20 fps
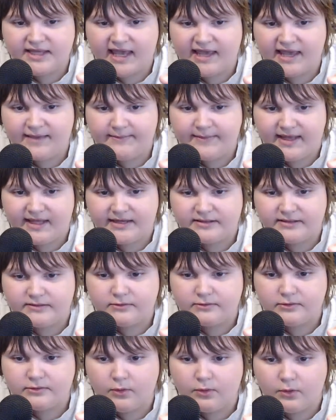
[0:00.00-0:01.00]
came
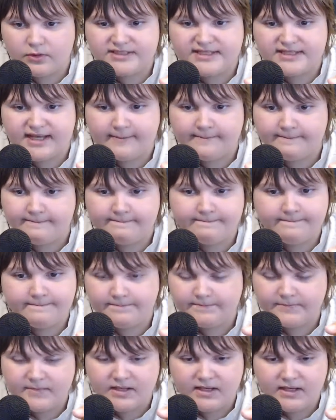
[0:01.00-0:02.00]
in, or something